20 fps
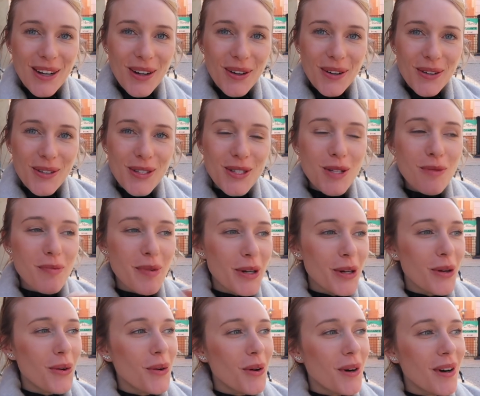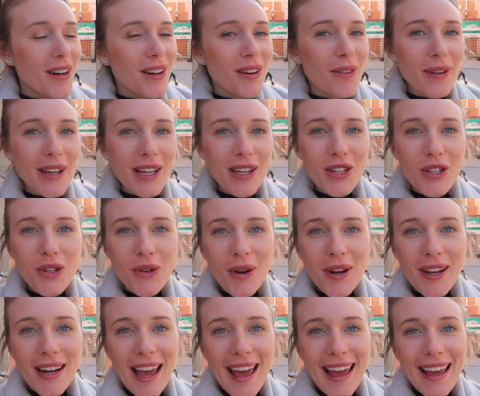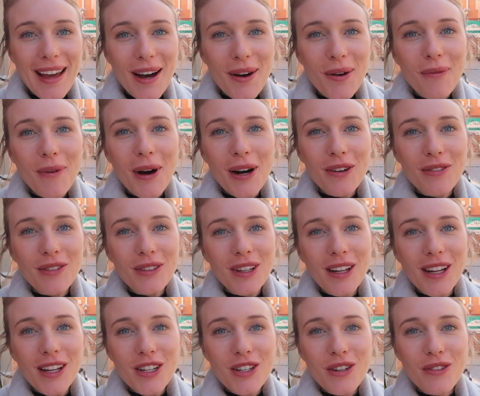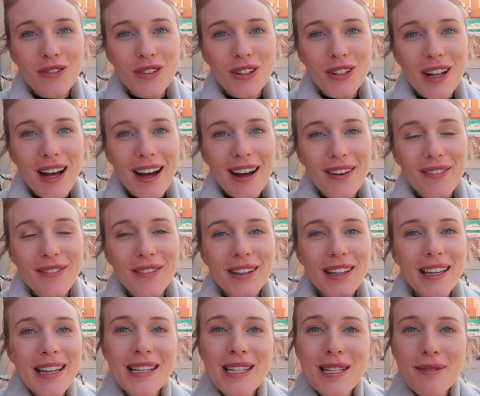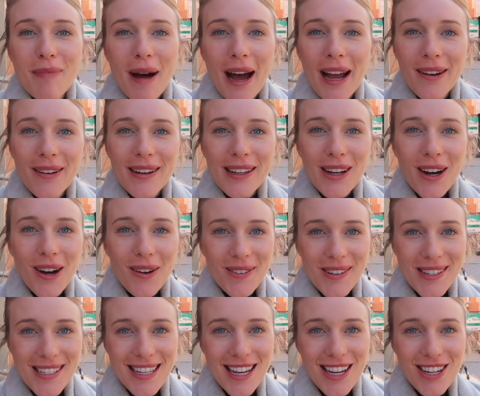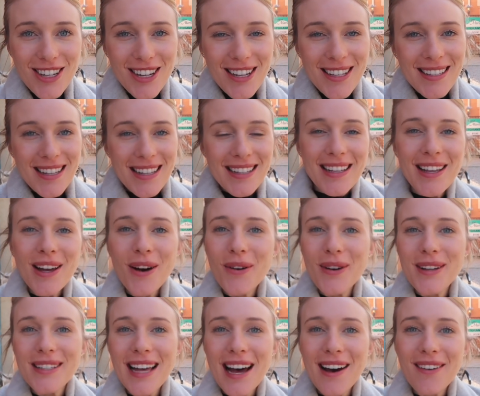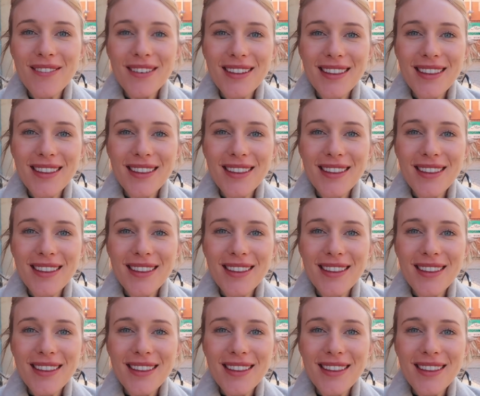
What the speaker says: So super cool. We enjoyed a wonderful lunch full of really inspiring conversations, as I always have